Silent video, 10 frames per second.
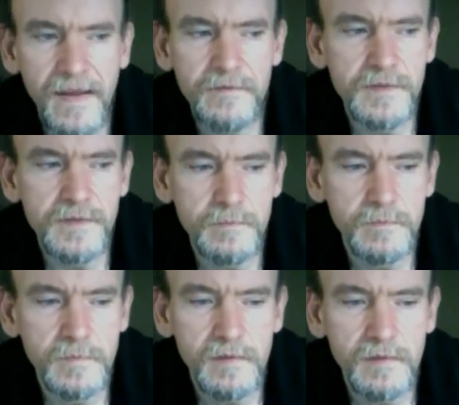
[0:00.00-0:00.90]
have
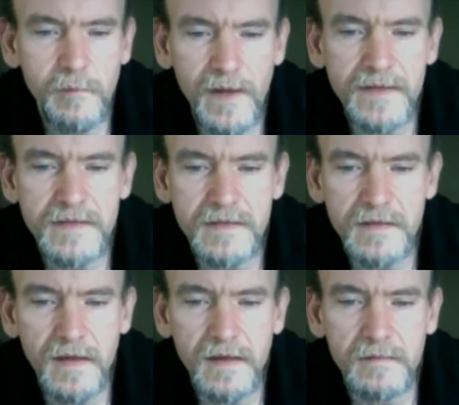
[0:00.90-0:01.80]
some good friends
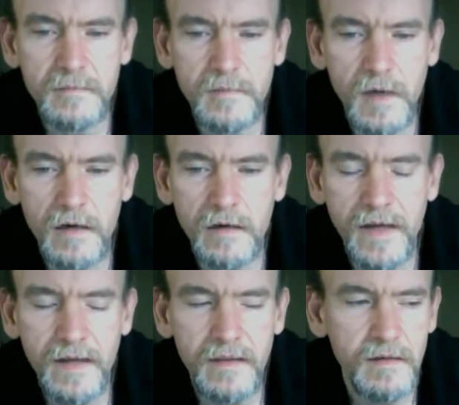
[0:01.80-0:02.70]
in Art All
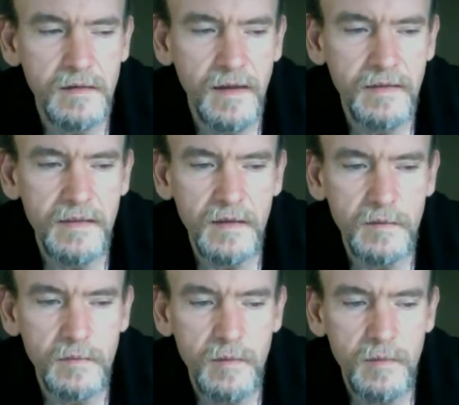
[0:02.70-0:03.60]
Night that I
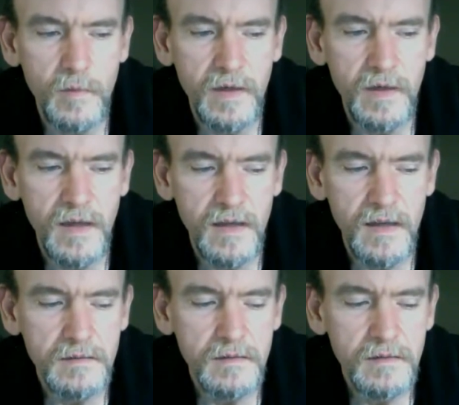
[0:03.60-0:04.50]
think that we
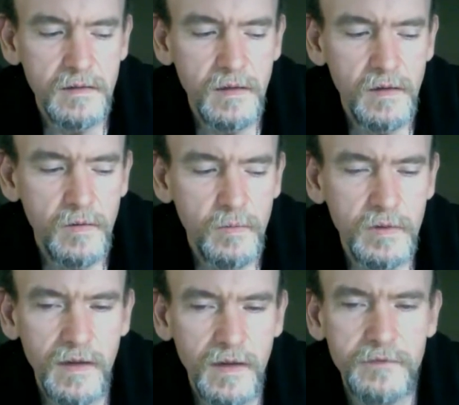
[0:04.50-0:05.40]
would
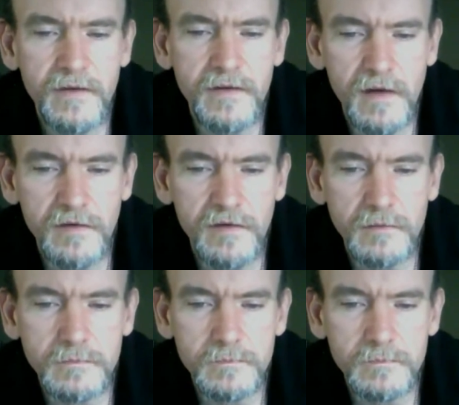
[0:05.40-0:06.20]
love to talk to.